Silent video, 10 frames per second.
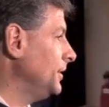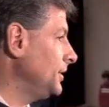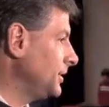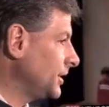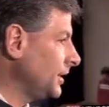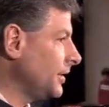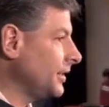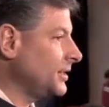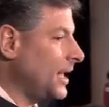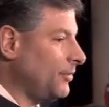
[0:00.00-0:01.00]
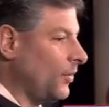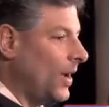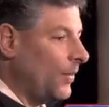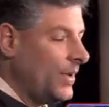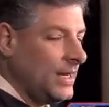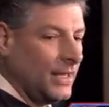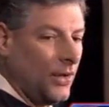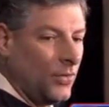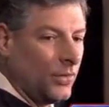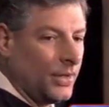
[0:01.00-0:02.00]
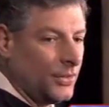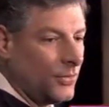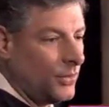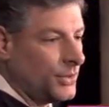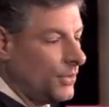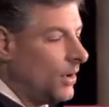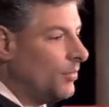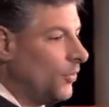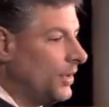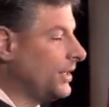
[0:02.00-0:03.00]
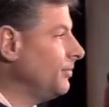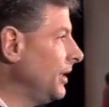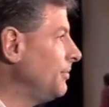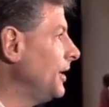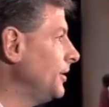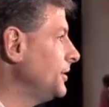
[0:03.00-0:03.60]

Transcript: This is a clear example why we need local control so our board can make better